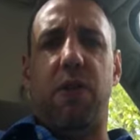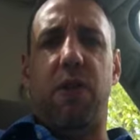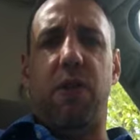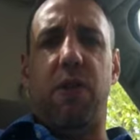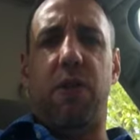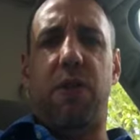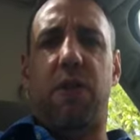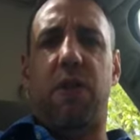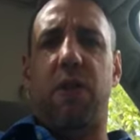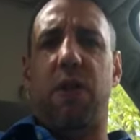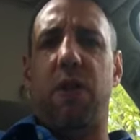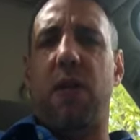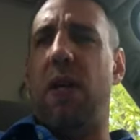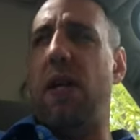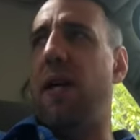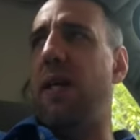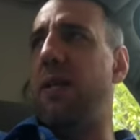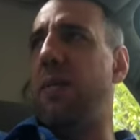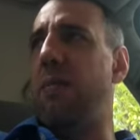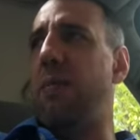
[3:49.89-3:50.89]
Just
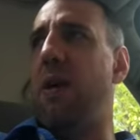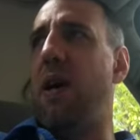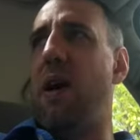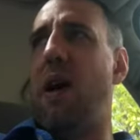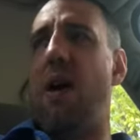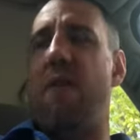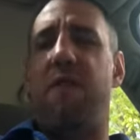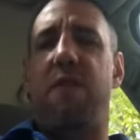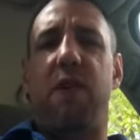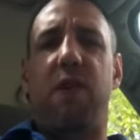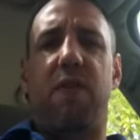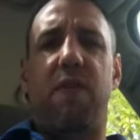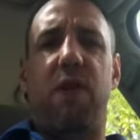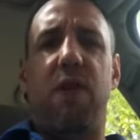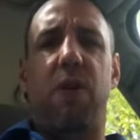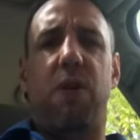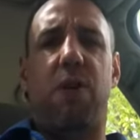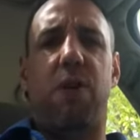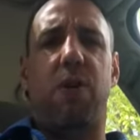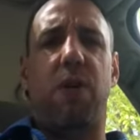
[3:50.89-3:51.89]
uh, some coffee, if
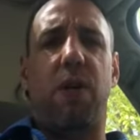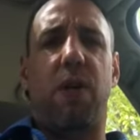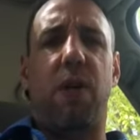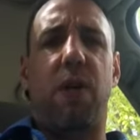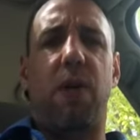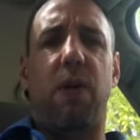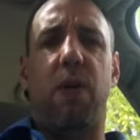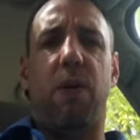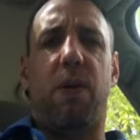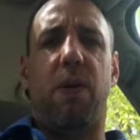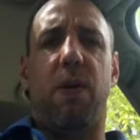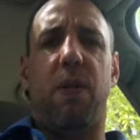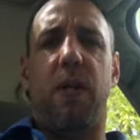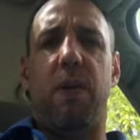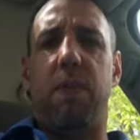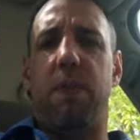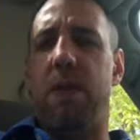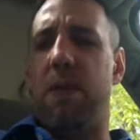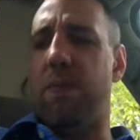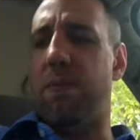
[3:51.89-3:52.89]
no sugar, no
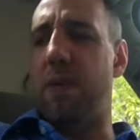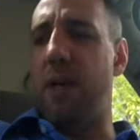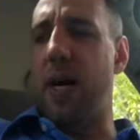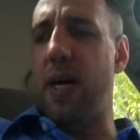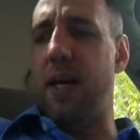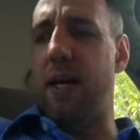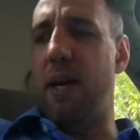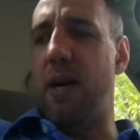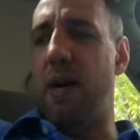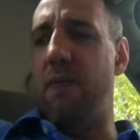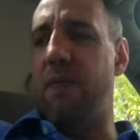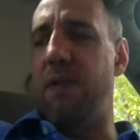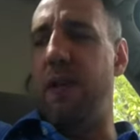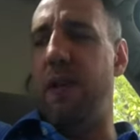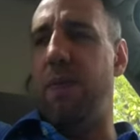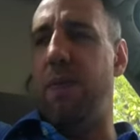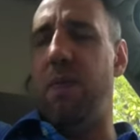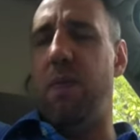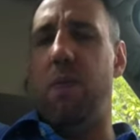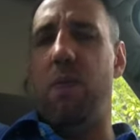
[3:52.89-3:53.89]
cream, just black
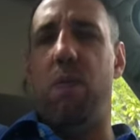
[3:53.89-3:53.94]
coffee,